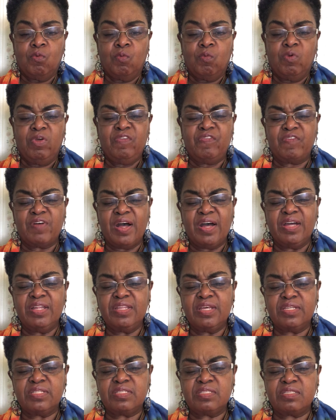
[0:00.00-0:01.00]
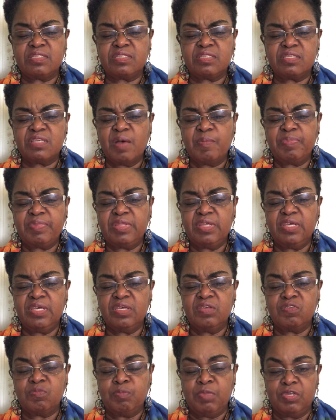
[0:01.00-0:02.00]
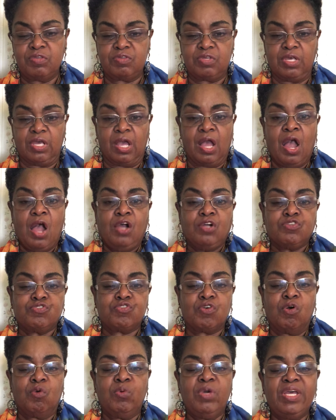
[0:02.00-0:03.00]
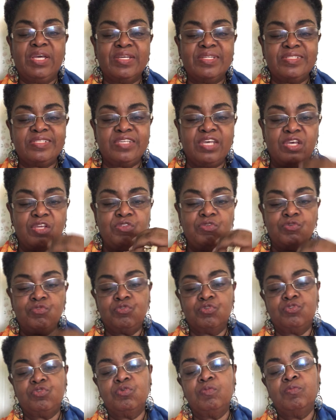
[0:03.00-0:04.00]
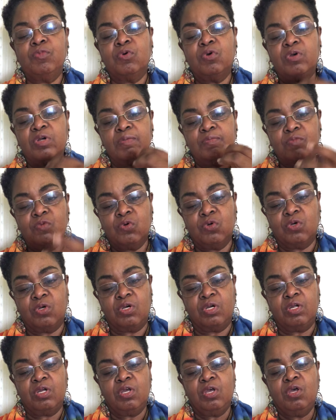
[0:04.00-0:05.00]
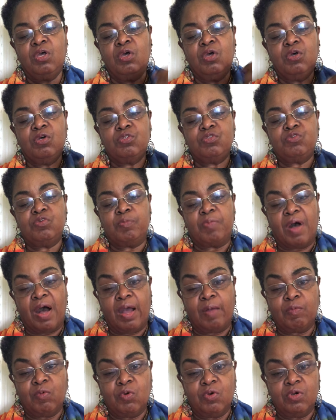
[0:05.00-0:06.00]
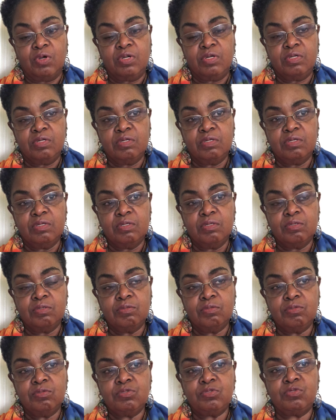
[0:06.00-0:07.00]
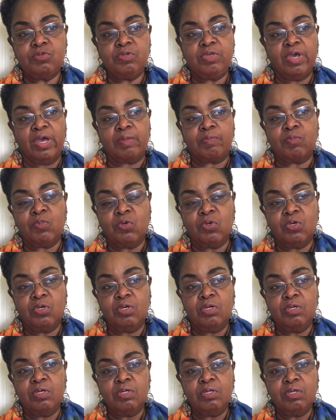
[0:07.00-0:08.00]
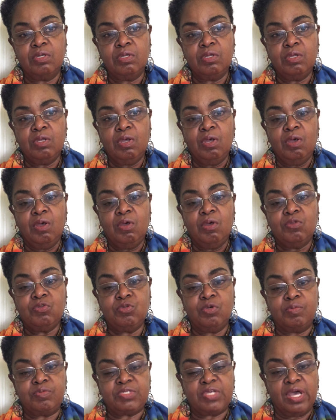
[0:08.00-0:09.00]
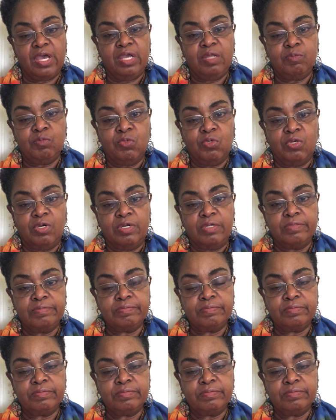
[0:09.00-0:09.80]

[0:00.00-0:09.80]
we find that something is missing. So we continue to do more and more to buy more, to get more, to obtain more.